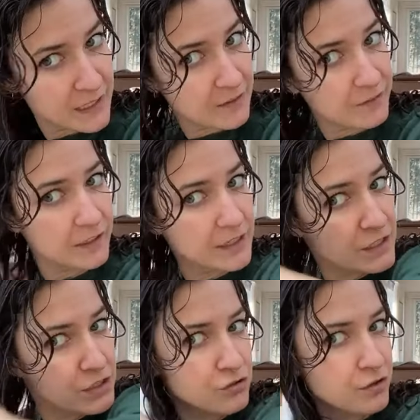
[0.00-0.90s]
evenly
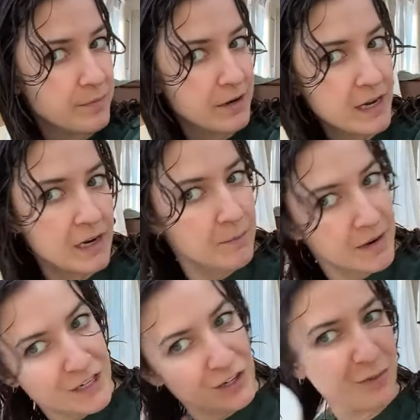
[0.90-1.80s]
distribute it and
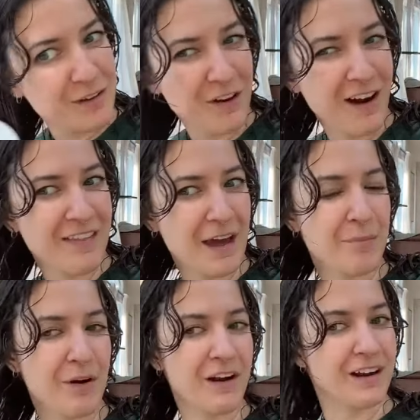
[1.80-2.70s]
make sure we've got that
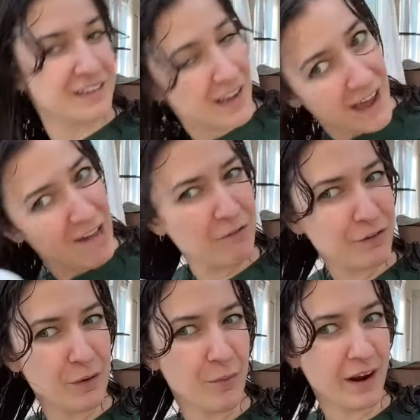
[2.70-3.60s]
product
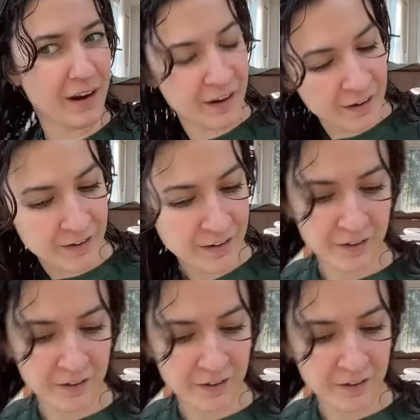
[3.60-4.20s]
everywhere.